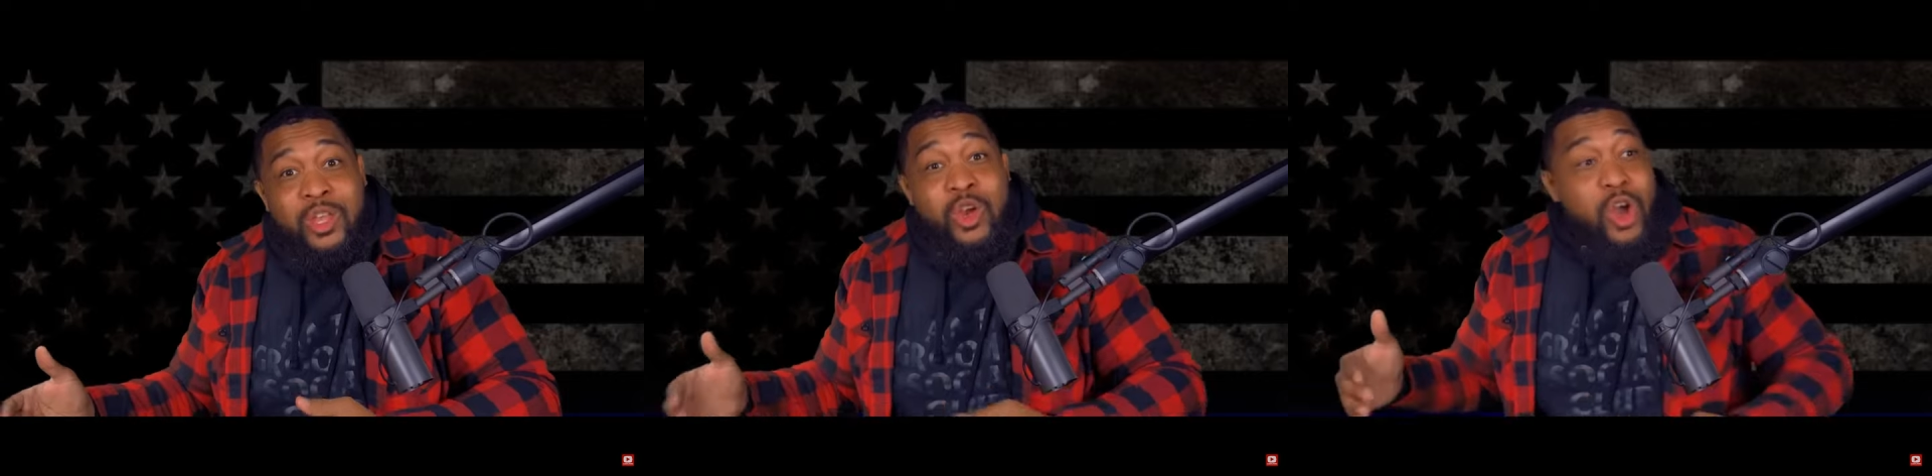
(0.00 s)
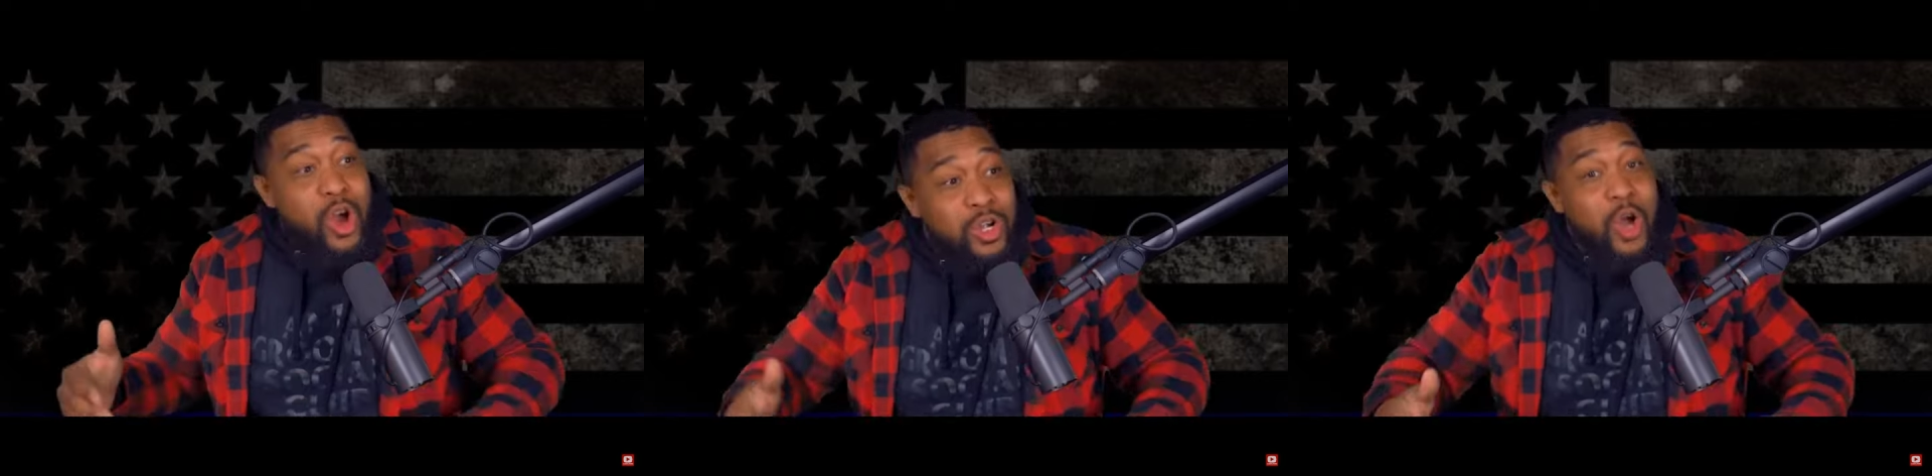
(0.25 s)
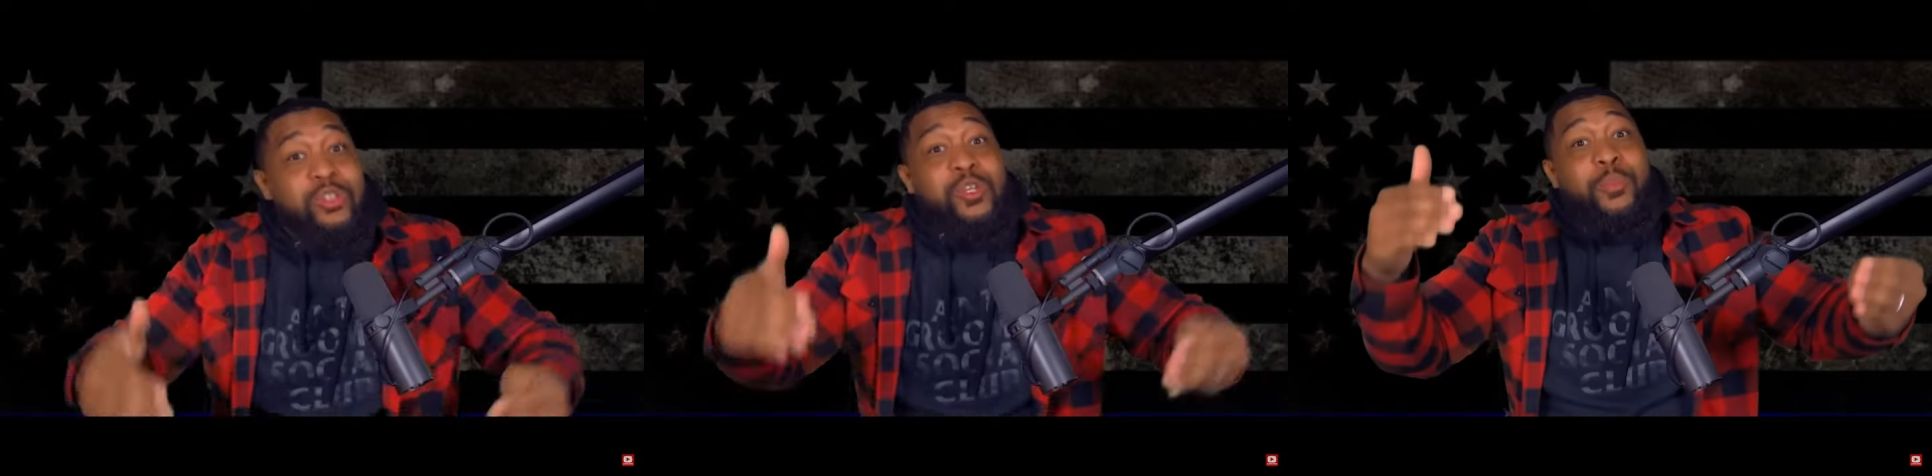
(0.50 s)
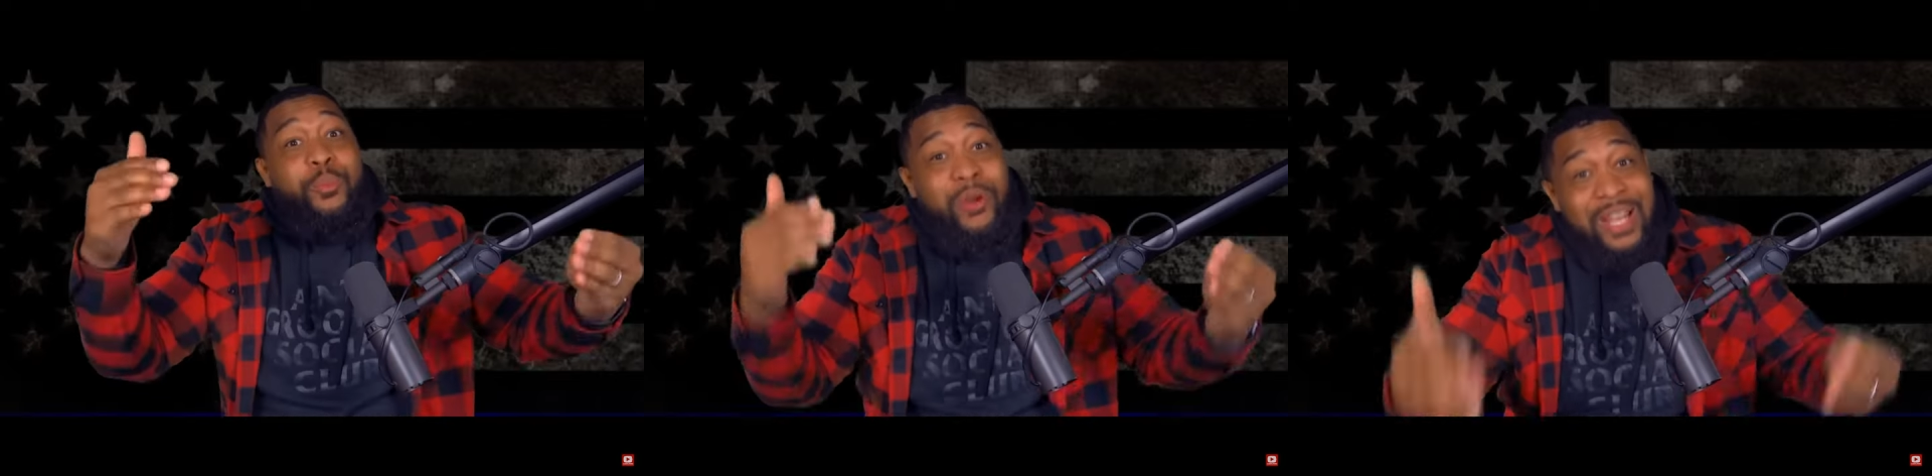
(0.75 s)
You're gonna go
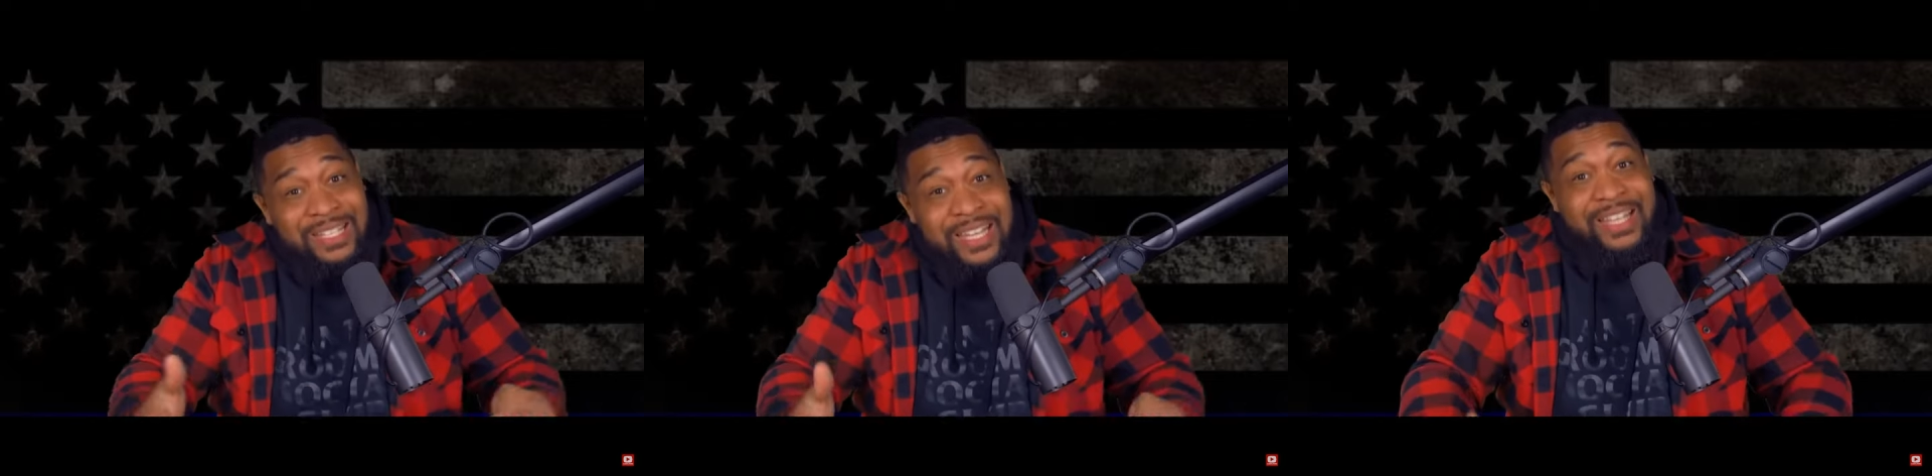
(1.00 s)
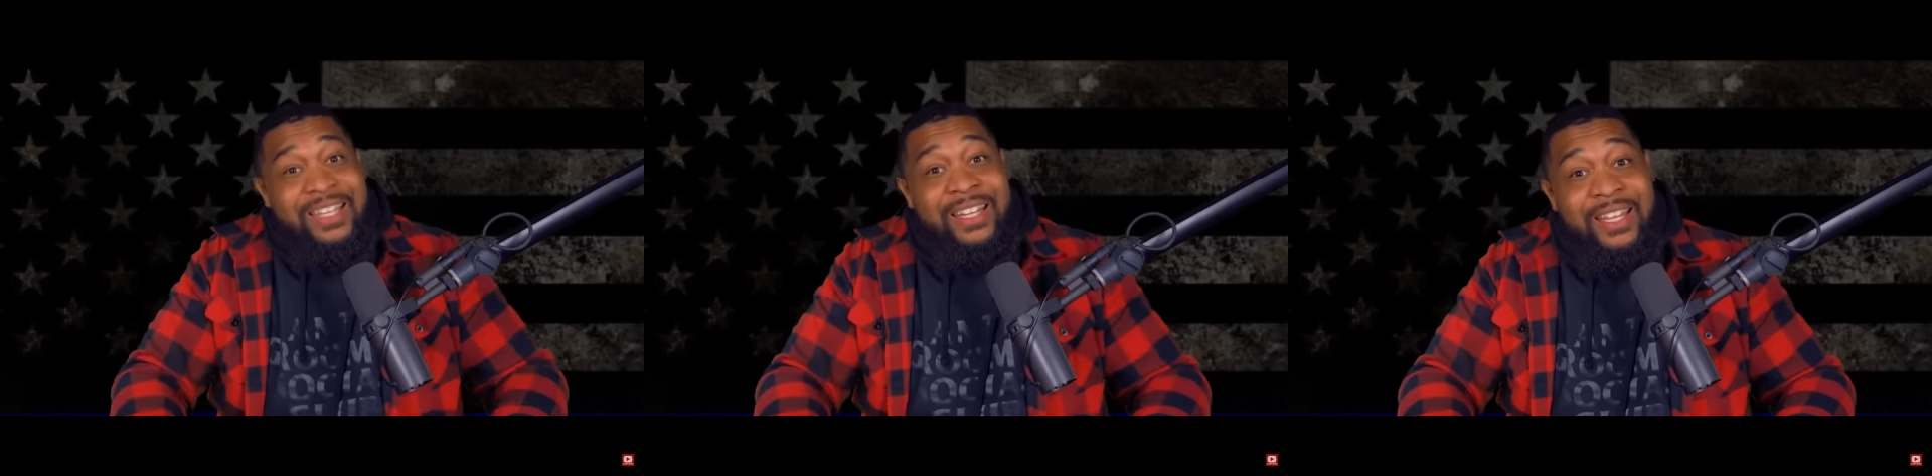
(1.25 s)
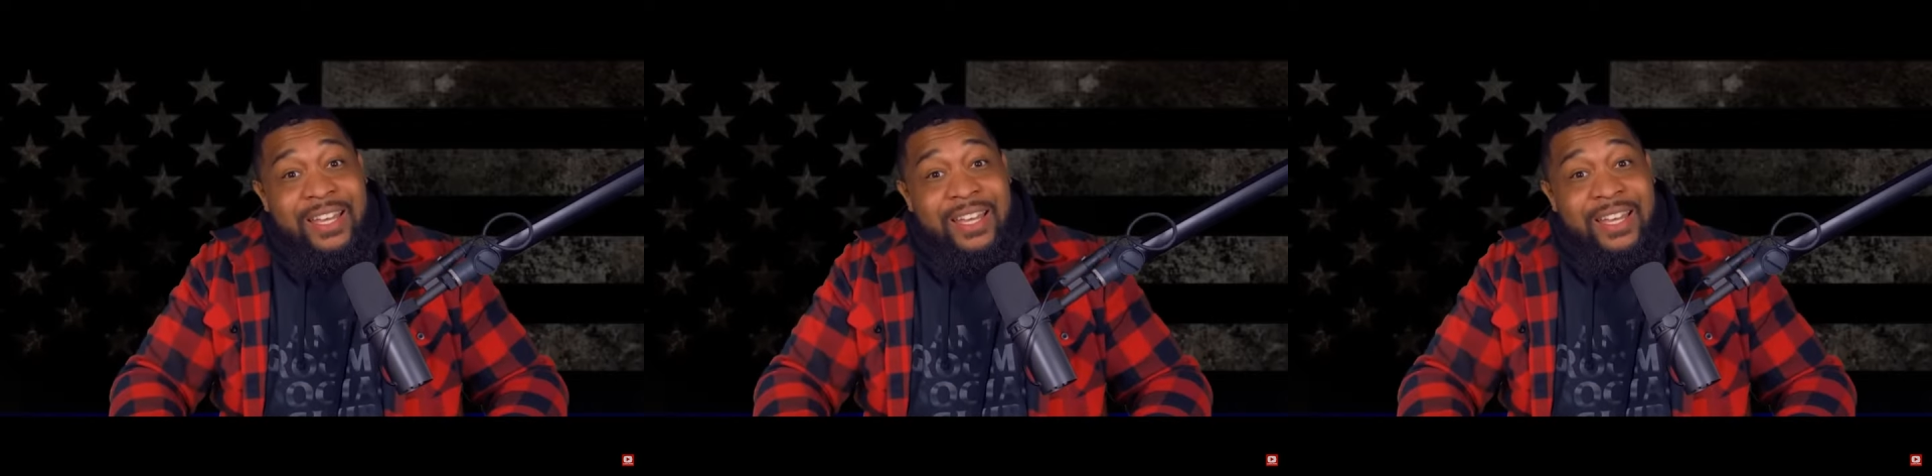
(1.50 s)
to prison.